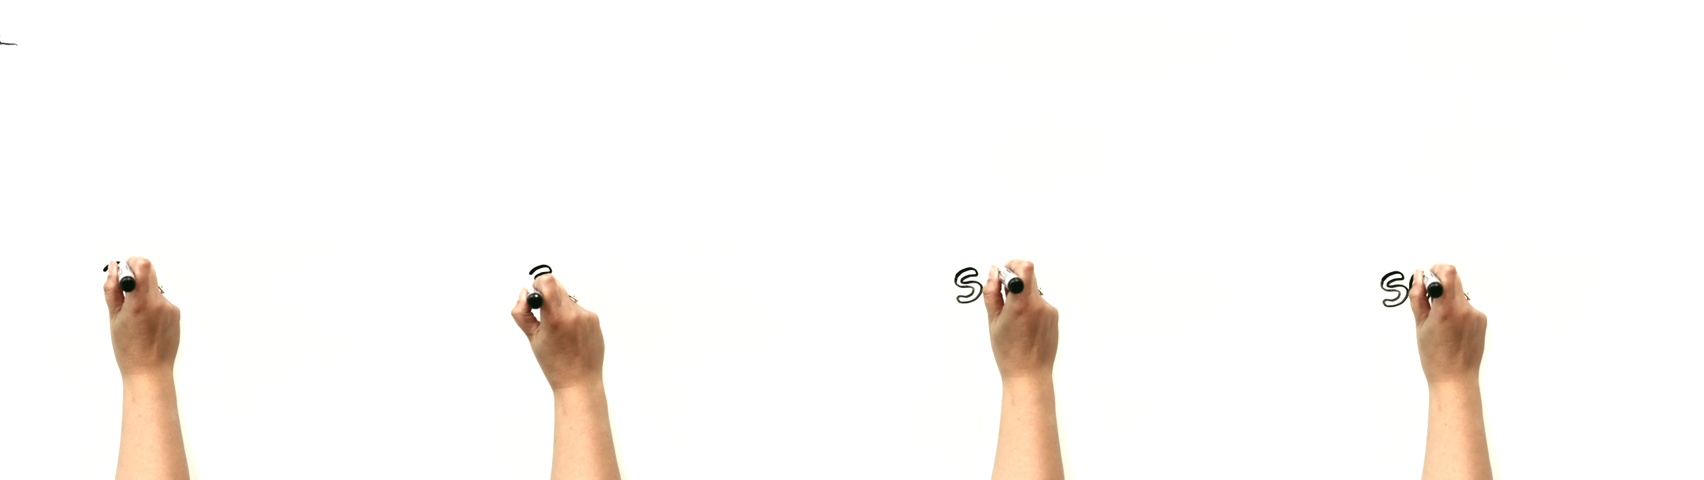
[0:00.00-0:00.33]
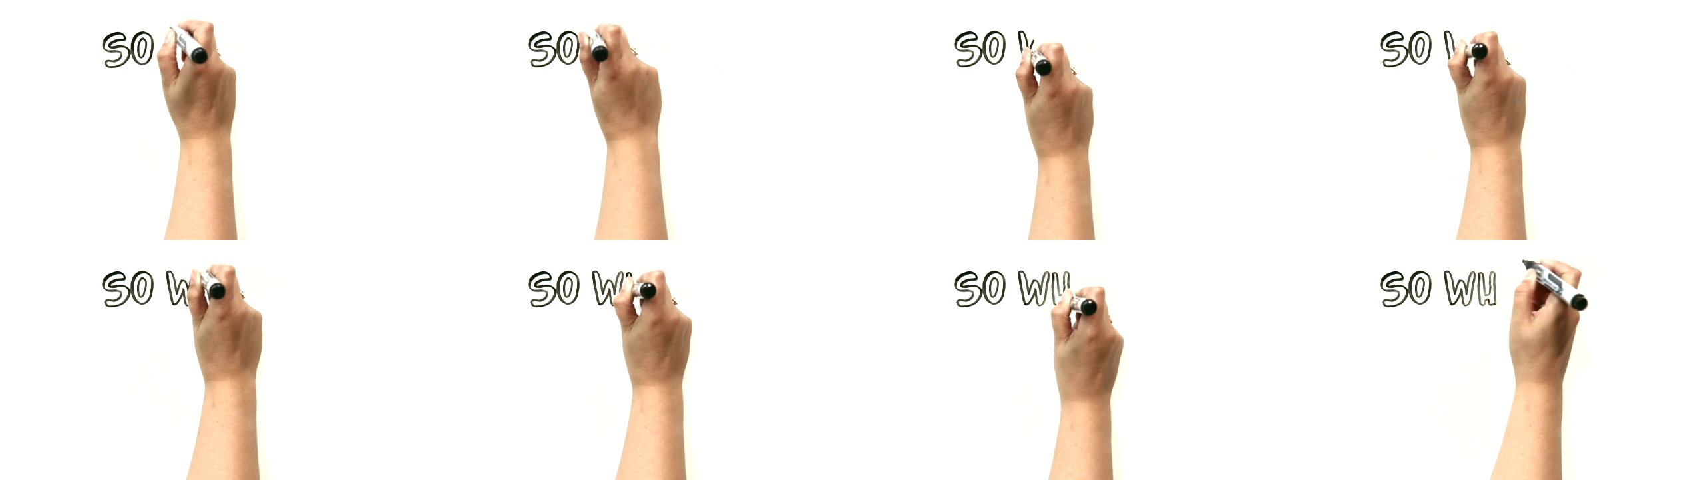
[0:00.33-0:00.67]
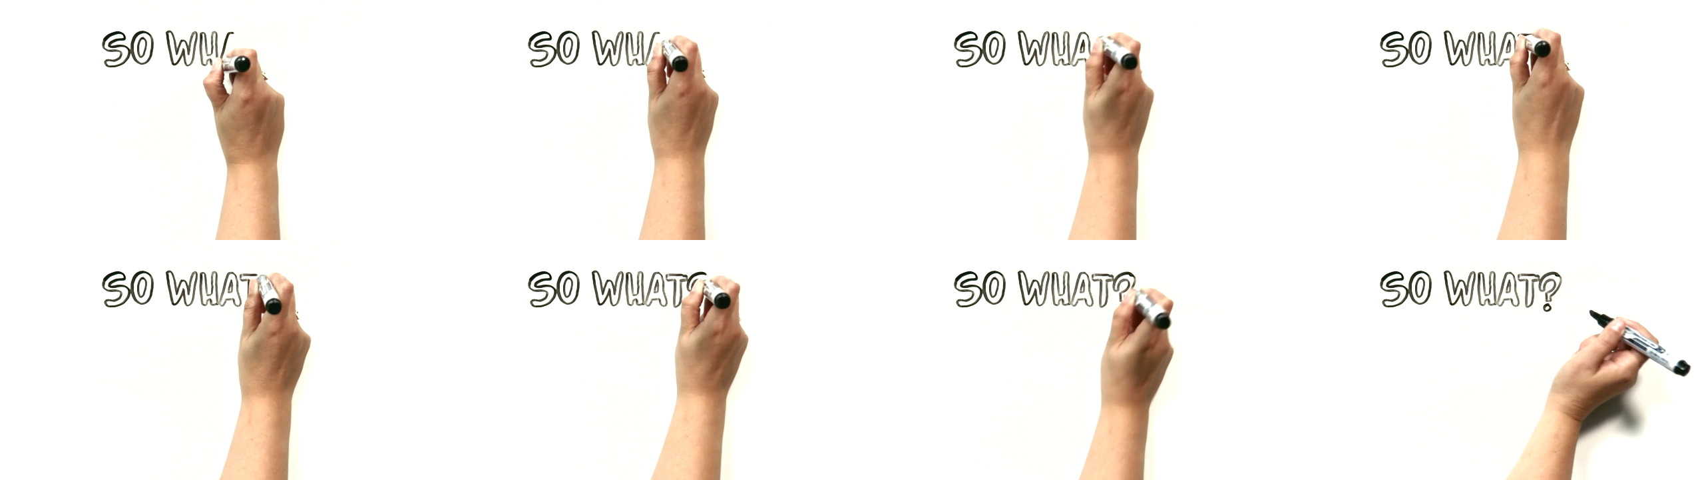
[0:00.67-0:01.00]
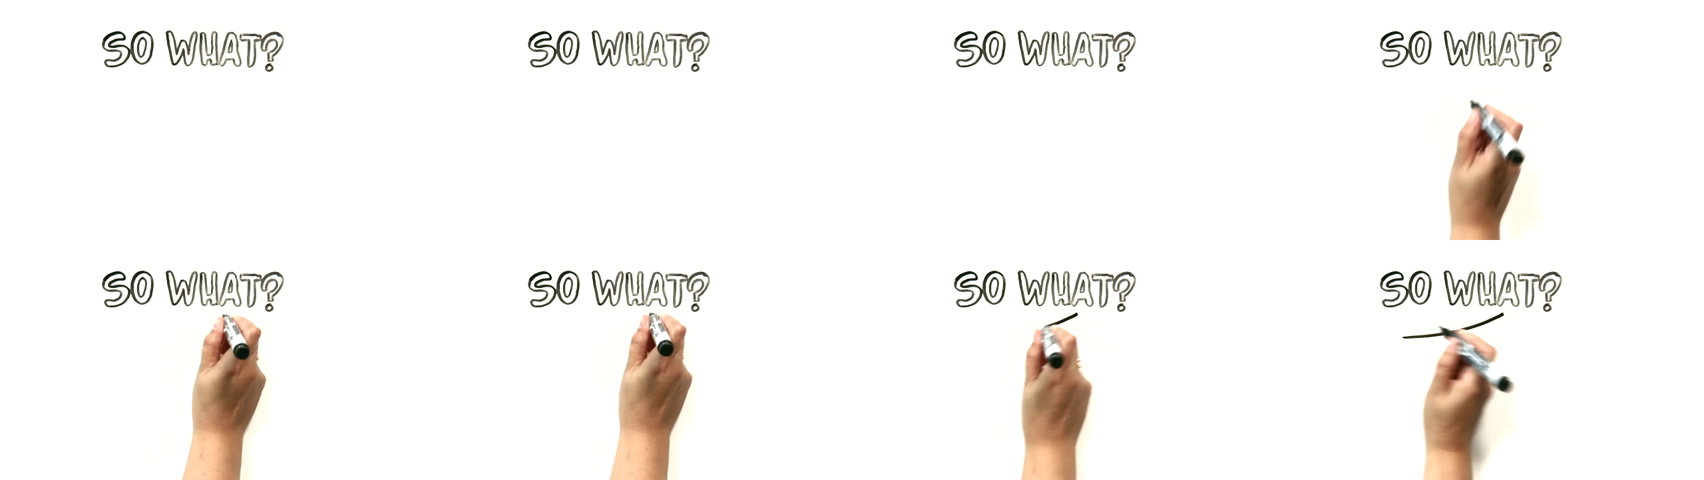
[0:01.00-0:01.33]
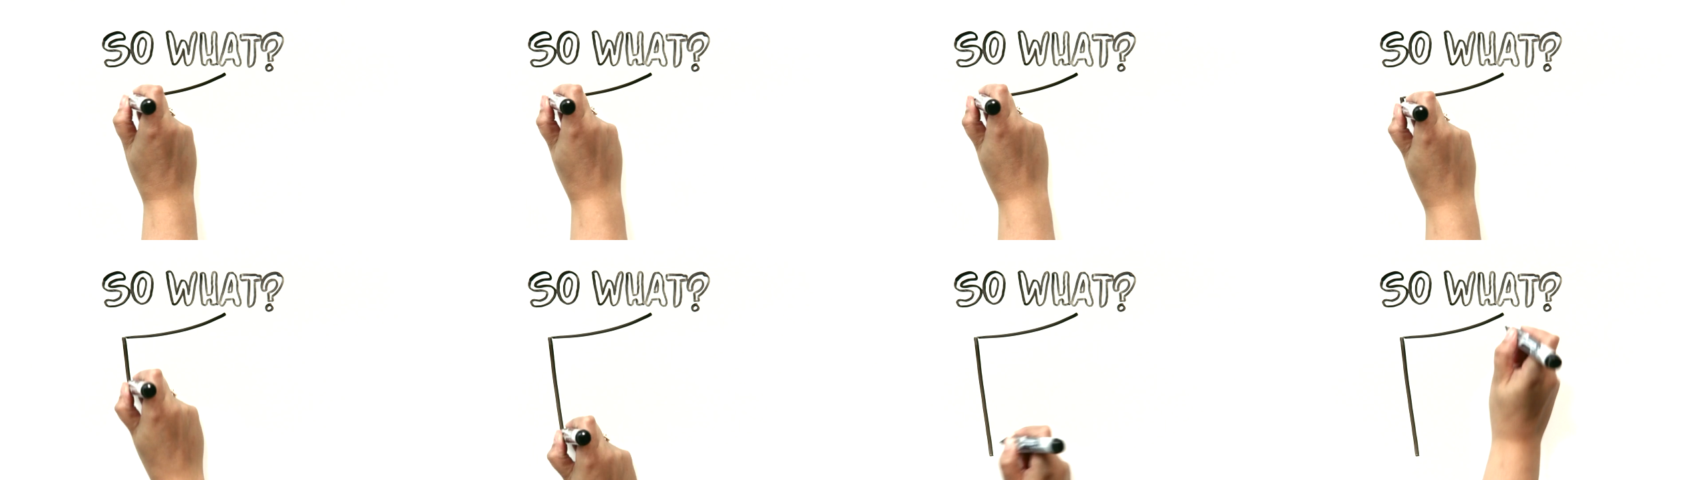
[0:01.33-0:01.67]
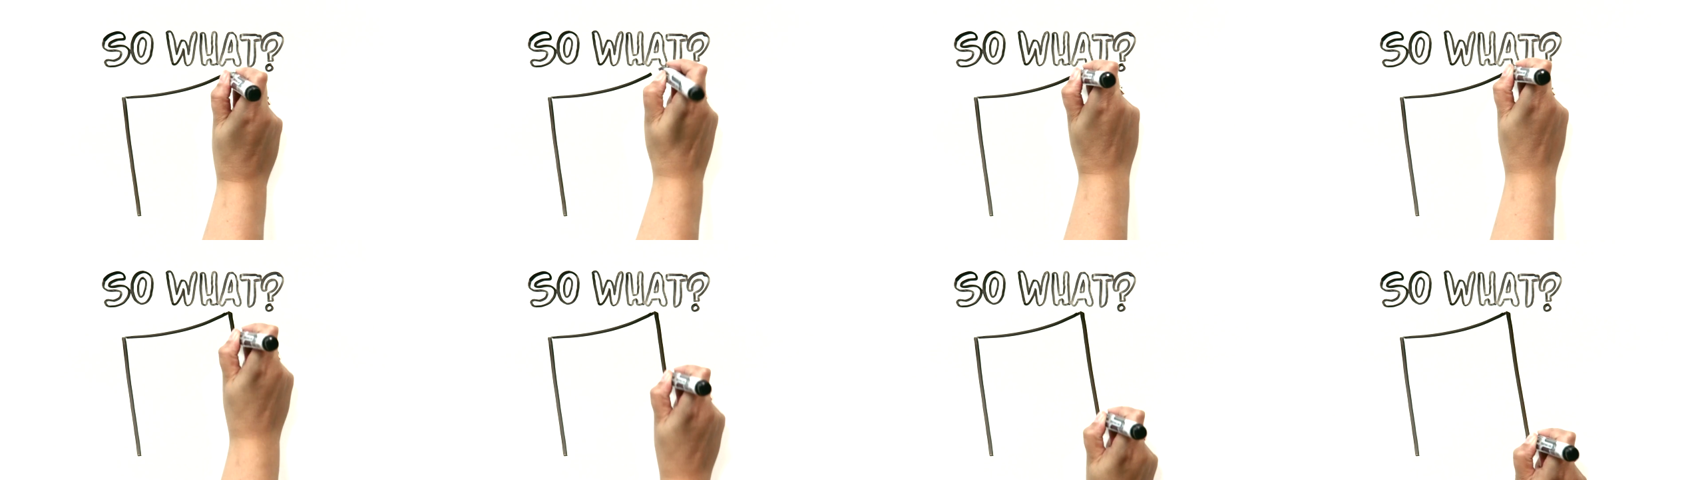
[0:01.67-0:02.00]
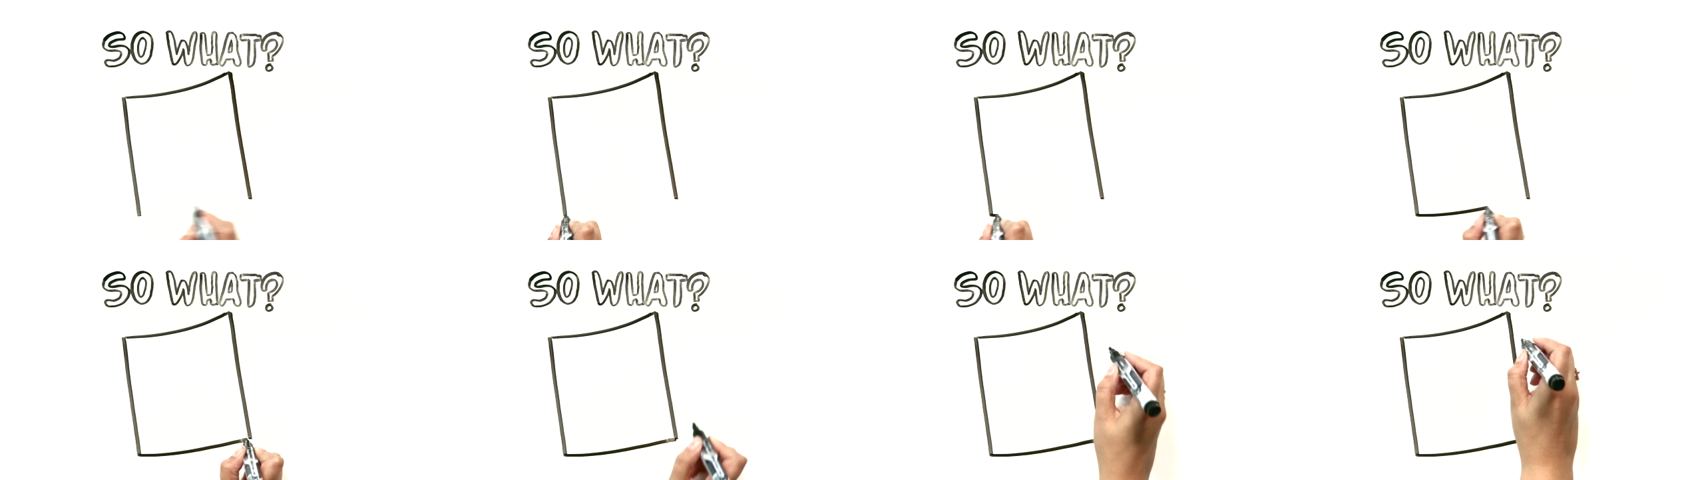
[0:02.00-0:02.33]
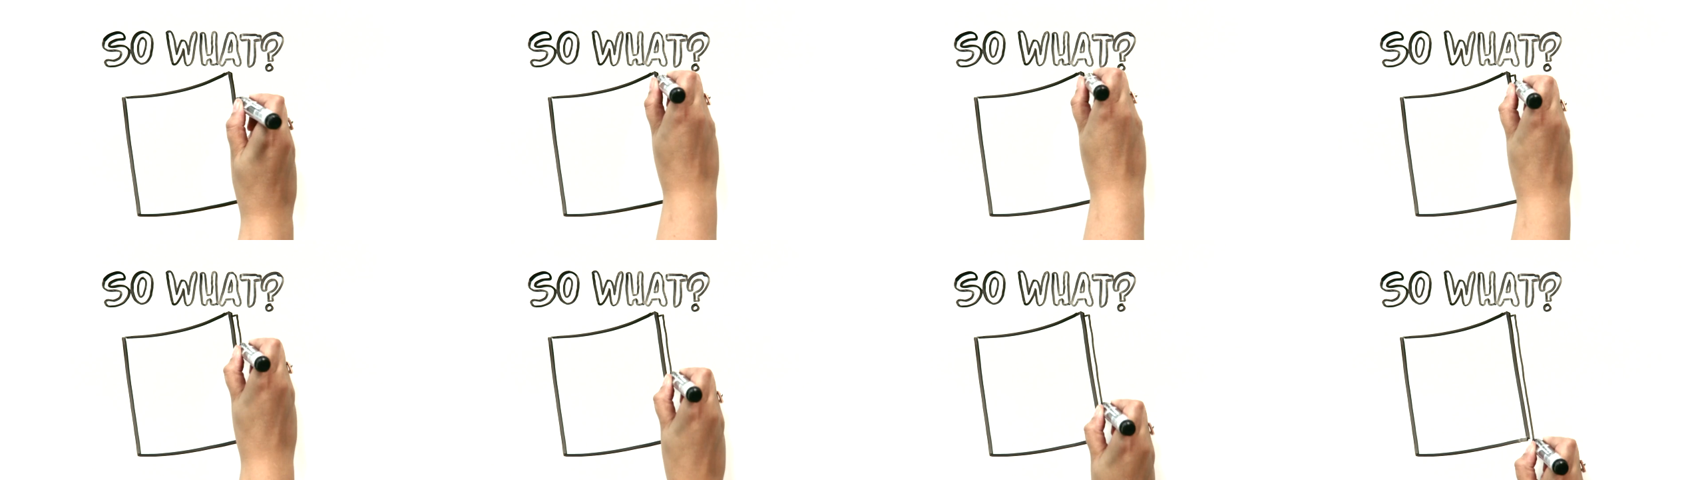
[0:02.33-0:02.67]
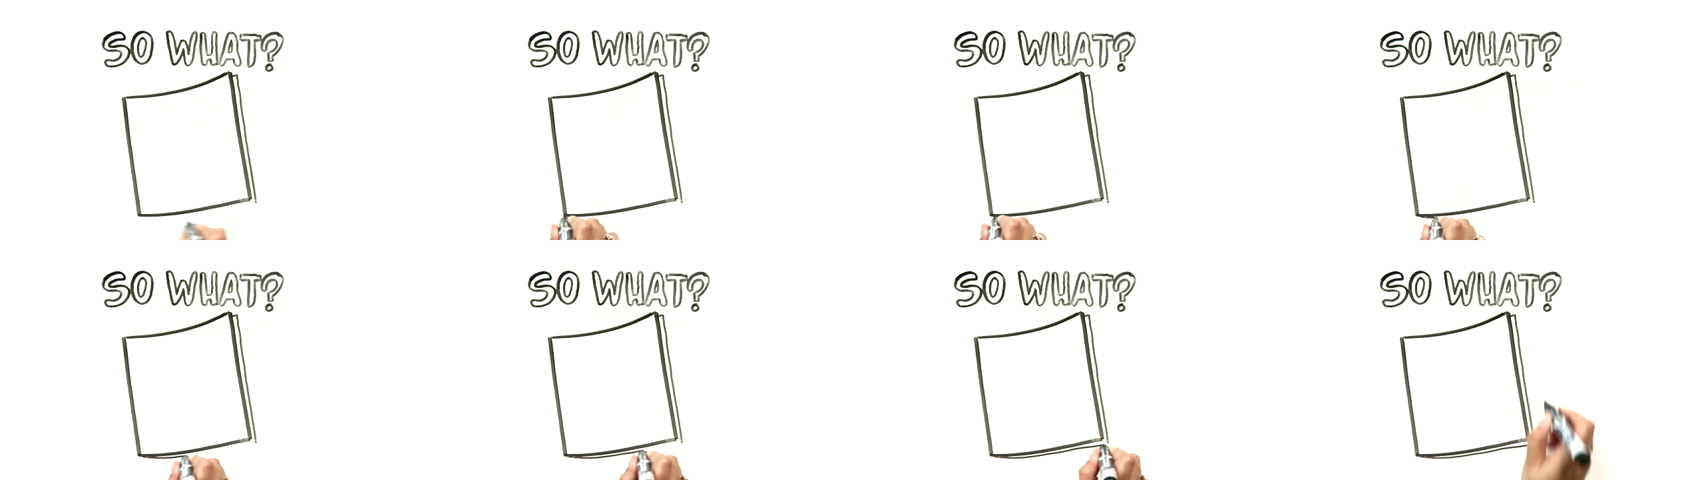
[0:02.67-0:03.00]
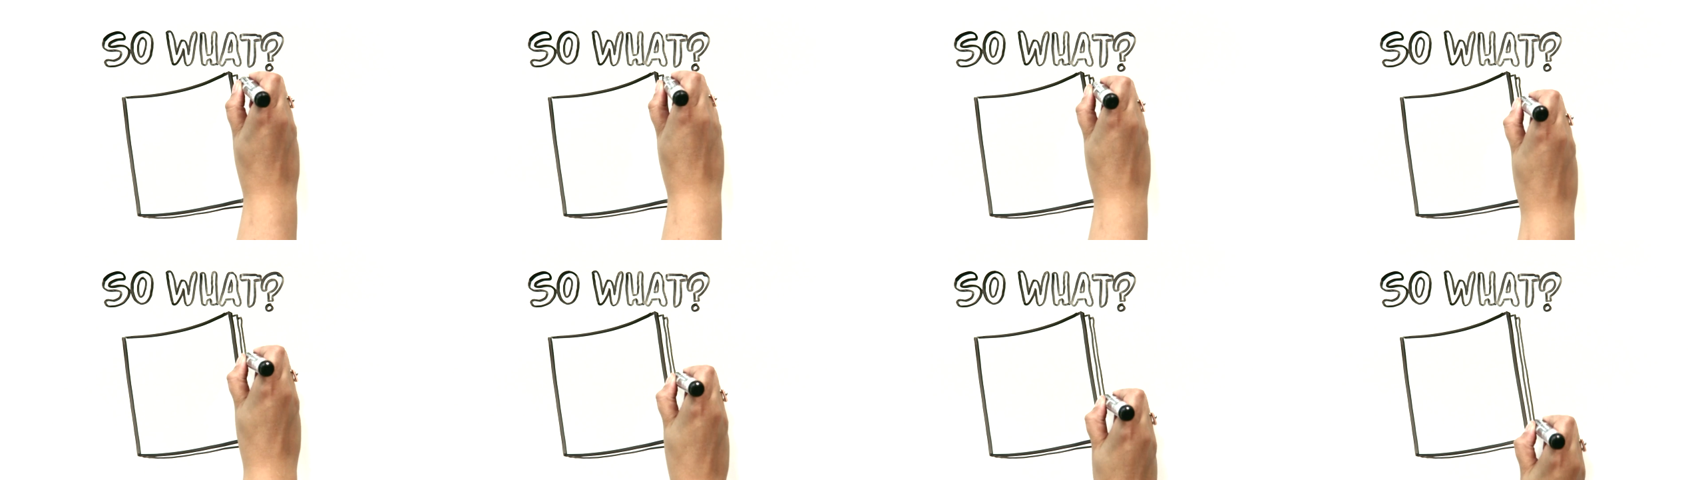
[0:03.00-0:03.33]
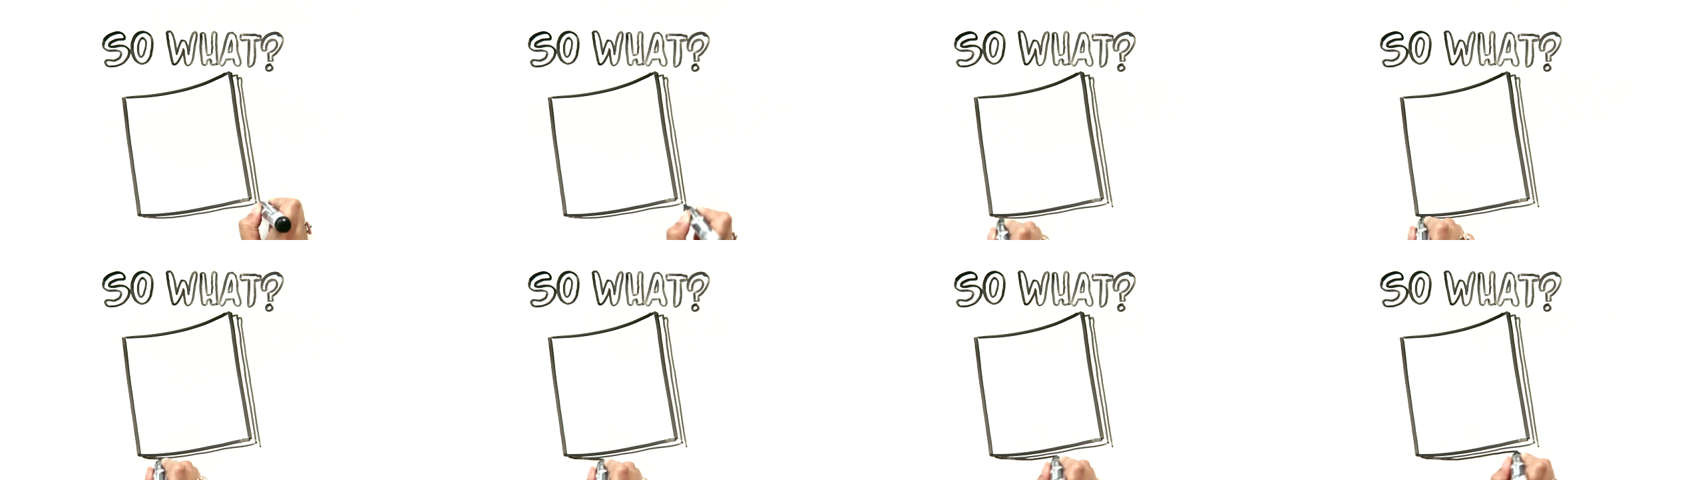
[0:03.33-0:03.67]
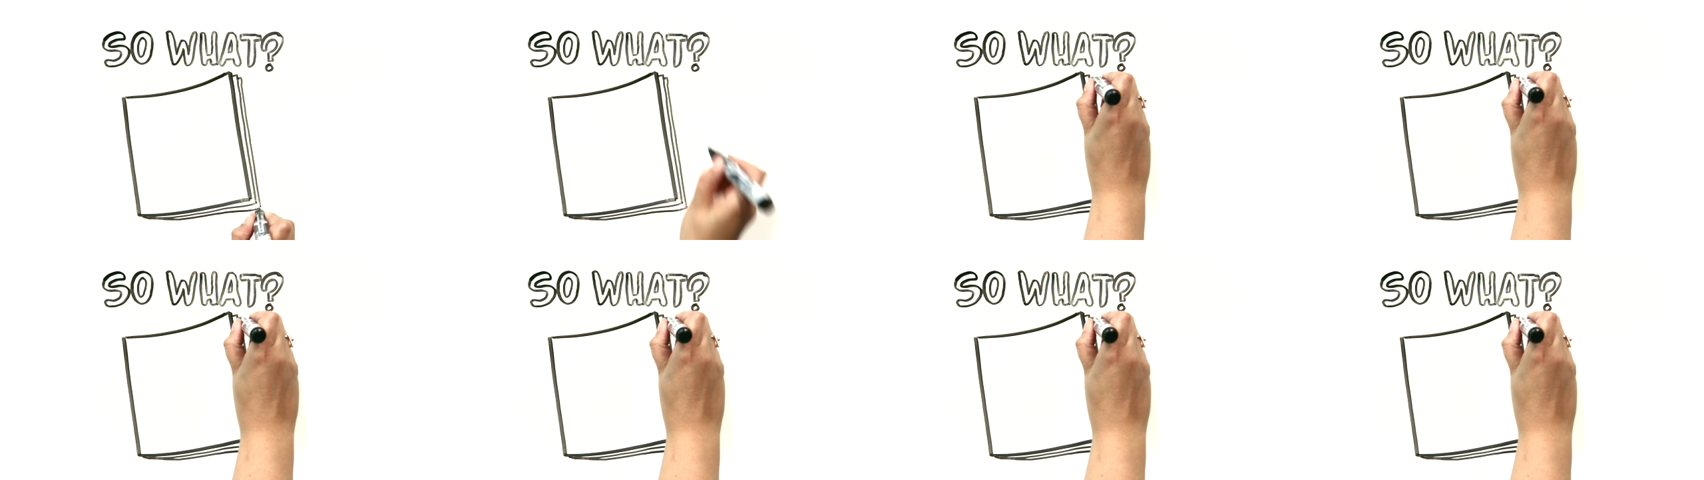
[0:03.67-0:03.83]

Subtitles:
[unreadable: no face in view]